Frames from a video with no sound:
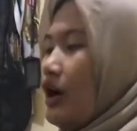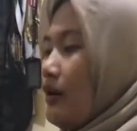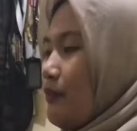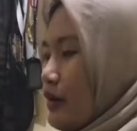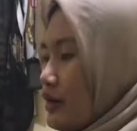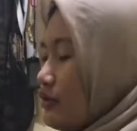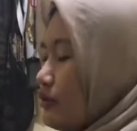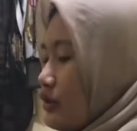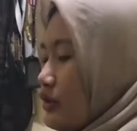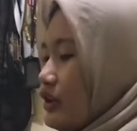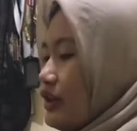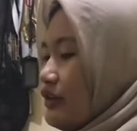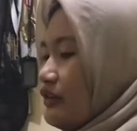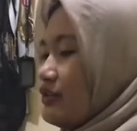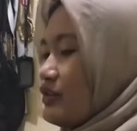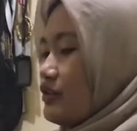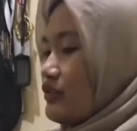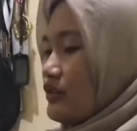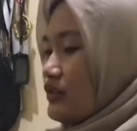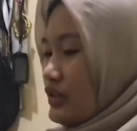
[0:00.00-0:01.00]
Manual is
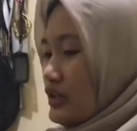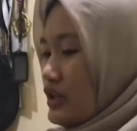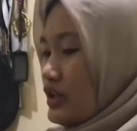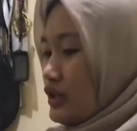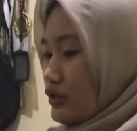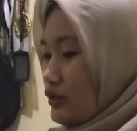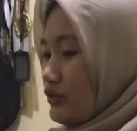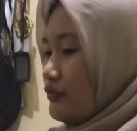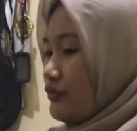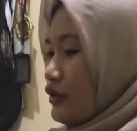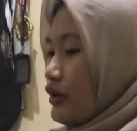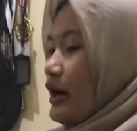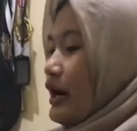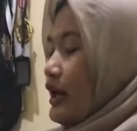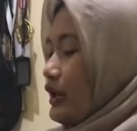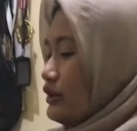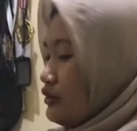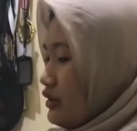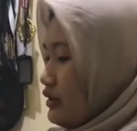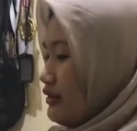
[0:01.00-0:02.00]
usually used for
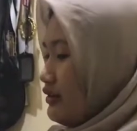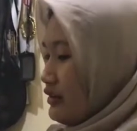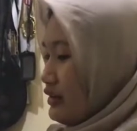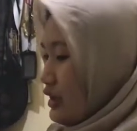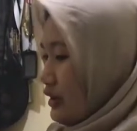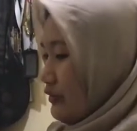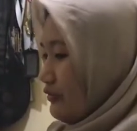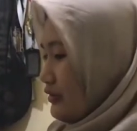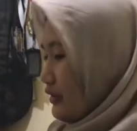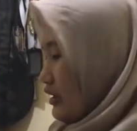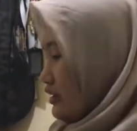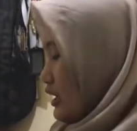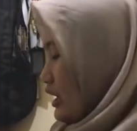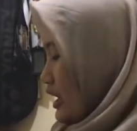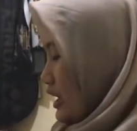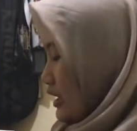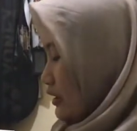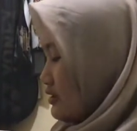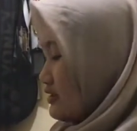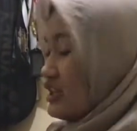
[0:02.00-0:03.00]
electronic stuff
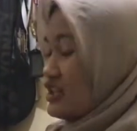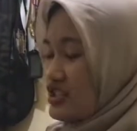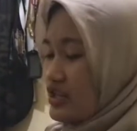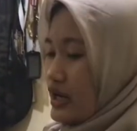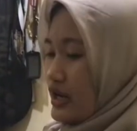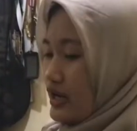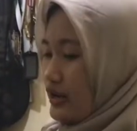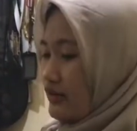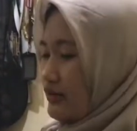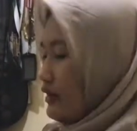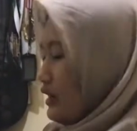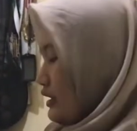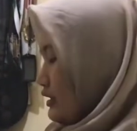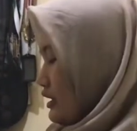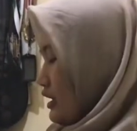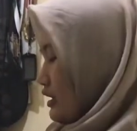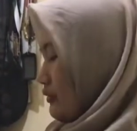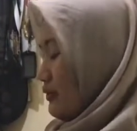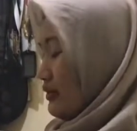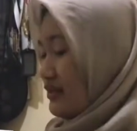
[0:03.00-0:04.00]
such as
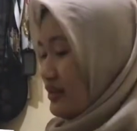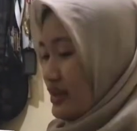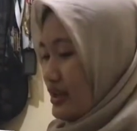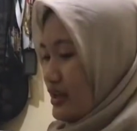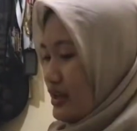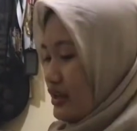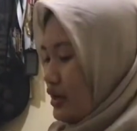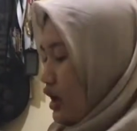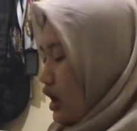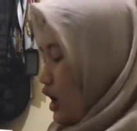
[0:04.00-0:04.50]
ATM machine